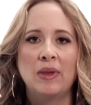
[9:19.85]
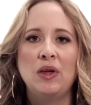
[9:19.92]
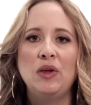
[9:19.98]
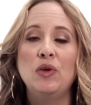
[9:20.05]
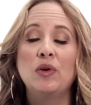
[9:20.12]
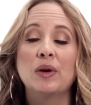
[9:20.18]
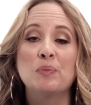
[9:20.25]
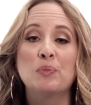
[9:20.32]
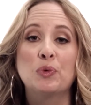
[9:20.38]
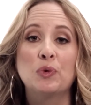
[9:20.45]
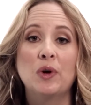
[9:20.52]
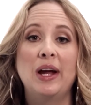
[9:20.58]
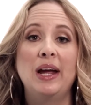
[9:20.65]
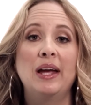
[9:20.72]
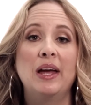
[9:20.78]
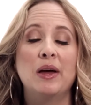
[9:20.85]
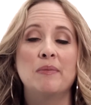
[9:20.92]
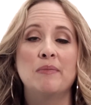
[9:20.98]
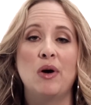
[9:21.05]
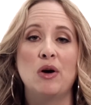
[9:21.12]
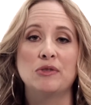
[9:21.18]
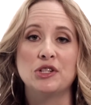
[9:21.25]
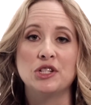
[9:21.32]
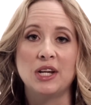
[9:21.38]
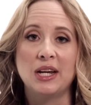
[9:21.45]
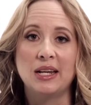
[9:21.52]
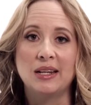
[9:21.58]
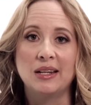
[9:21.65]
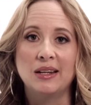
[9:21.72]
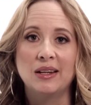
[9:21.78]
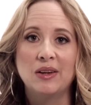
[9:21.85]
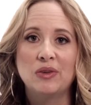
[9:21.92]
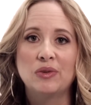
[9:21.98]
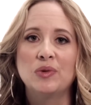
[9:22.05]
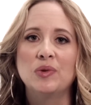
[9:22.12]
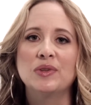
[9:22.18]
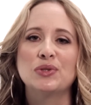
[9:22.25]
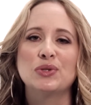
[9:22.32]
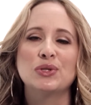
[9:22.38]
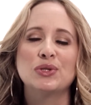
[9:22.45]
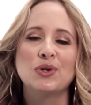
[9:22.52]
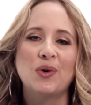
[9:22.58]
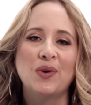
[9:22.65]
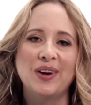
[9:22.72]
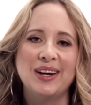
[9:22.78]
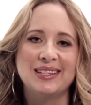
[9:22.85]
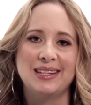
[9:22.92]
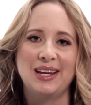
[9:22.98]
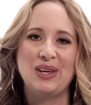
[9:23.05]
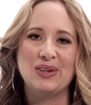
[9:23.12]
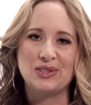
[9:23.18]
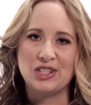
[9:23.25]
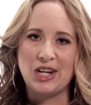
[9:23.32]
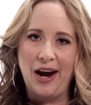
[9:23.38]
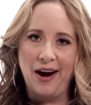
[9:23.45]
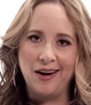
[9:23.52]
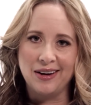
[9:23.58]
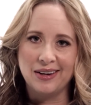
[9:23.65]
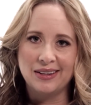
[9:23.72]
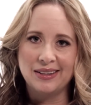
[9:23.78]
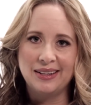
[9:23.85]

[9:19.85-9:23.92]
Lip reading: You can bring emotion through the stories that you share.